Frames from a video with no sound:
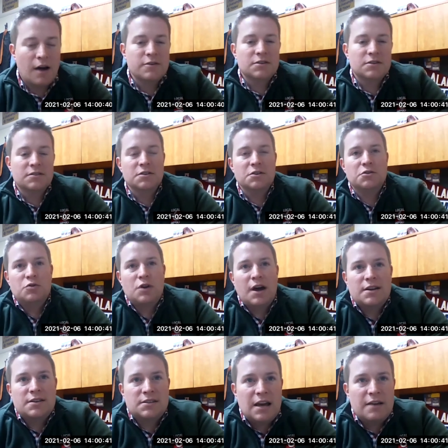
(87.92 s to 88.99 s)
Obviously, you
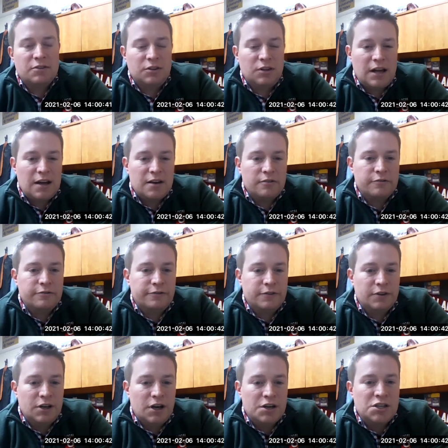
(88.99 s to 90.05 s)
guys have a lot of
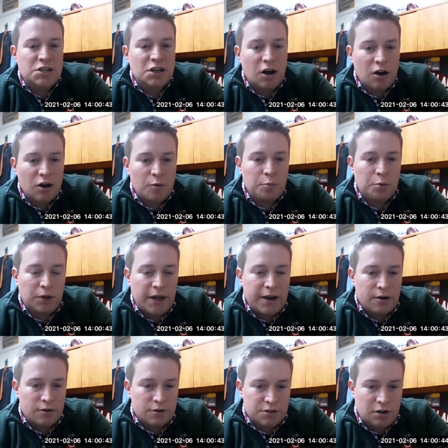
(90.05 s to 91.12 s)
young
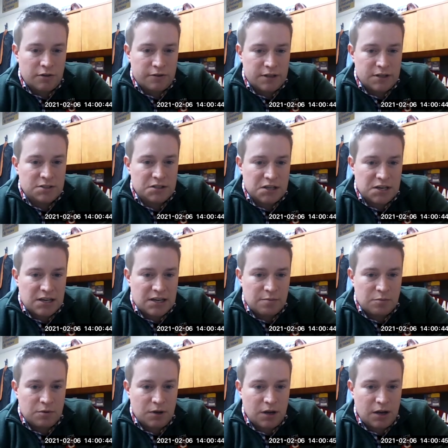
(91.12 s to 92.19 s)
players on this
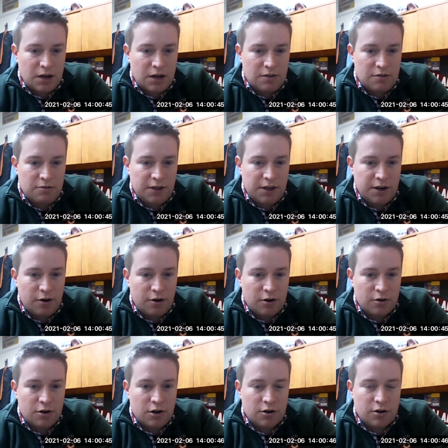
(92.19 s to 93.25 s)
team that
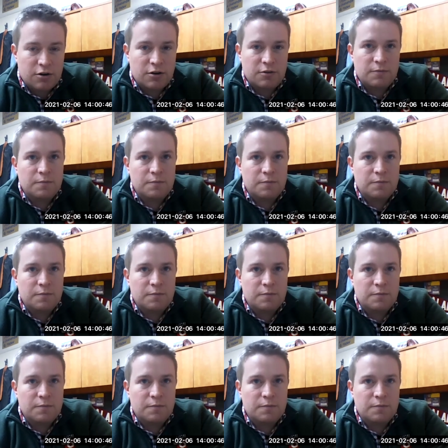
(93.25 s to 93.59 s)
are